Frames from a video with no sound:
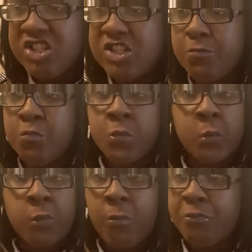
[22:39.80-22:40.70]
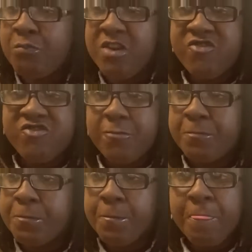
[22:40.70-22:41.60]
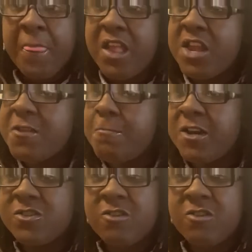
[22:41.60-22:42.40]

just a, mmm, bitch, this butter